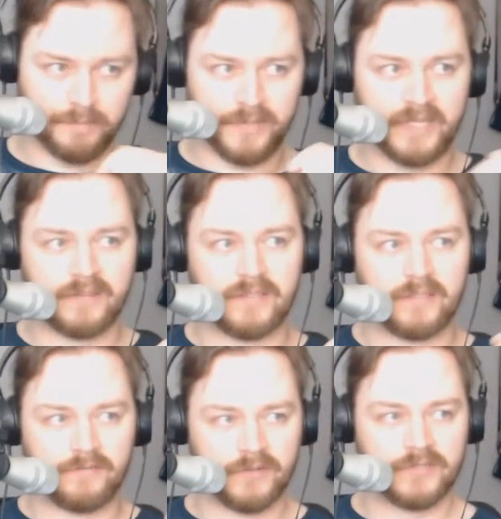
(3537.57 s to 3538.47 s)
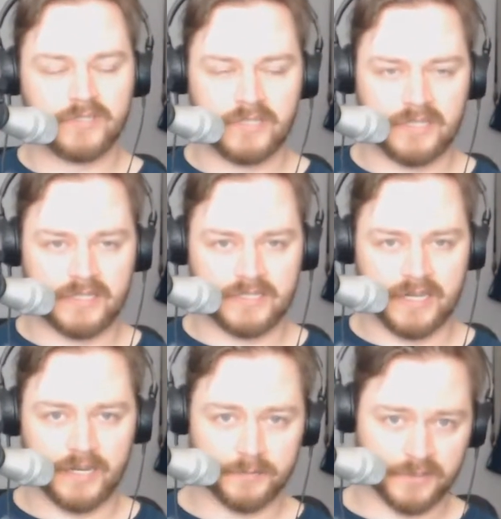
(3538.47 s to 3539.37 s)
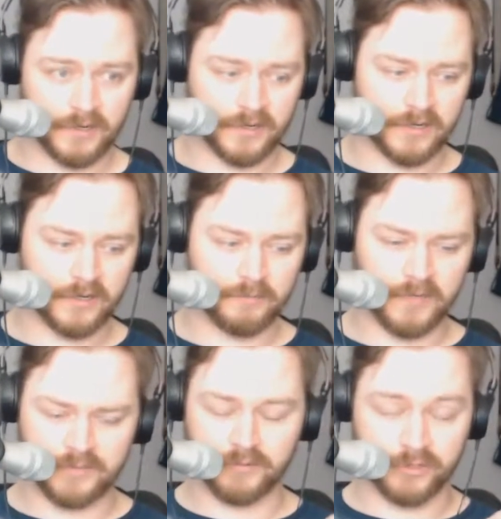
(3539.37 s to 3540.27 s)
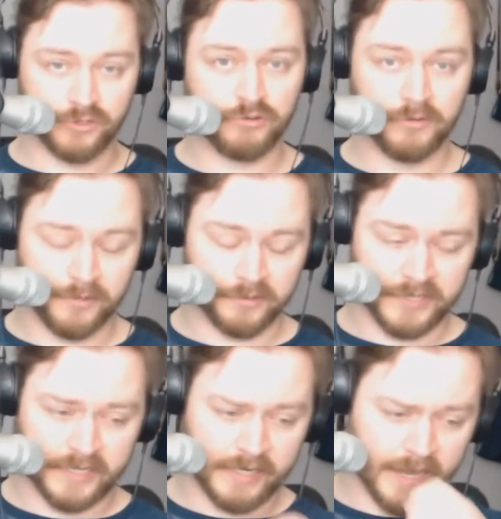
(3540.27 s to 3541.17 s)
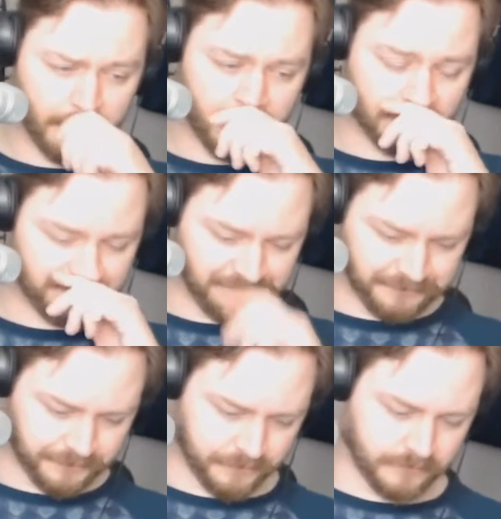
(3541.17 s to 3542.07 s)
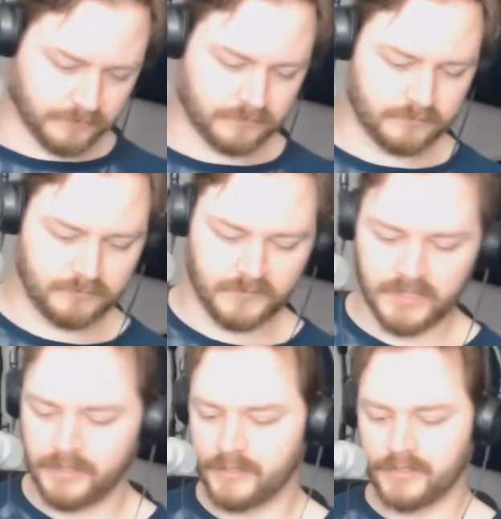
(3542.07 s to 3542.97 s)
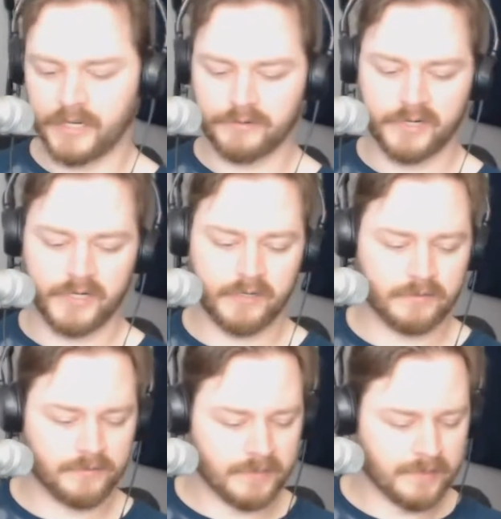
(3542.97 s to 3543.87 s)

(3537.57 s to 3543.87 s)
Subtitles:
but the diversity exams are much more doable in an hour. I need to take a drink here.